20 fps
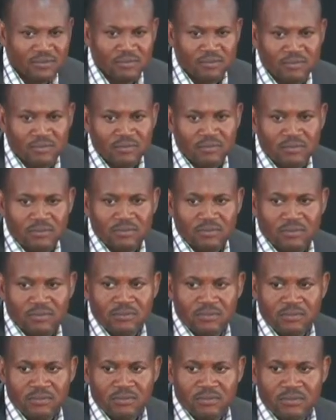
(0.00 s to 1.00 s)

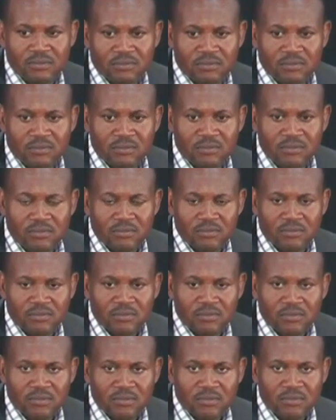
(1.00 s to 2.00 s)

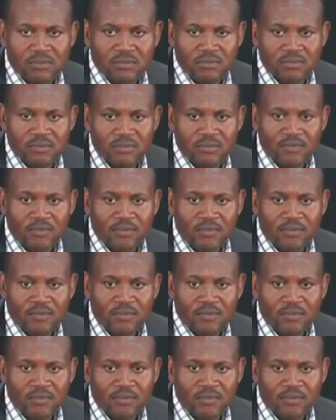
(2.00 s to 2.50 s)
[no speech]